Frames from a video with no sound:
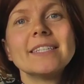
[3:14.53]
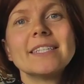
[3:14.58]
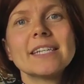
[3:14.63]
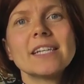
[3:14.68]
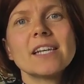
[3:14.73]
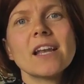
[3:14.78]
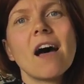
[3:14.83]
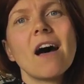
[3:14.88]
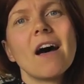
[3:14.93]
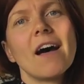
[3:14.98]

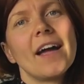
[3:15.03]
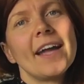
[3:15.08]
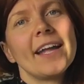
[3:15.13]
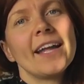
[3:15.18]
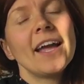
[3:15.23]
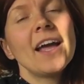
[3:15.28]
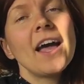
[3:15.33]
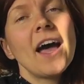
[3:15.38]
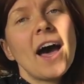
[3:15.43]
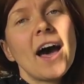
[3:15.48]
deny
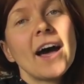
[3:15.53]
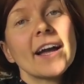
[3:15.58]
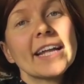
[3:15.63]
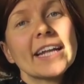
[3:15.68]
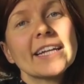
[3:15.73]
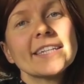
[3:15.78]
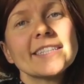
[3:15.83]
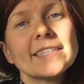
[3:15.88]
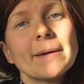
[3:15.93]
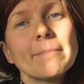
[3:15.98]

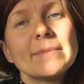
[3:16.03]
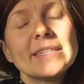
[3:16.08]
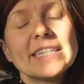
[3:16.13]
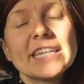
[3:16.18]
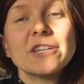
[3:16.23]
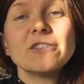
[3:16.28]
hugging somebody.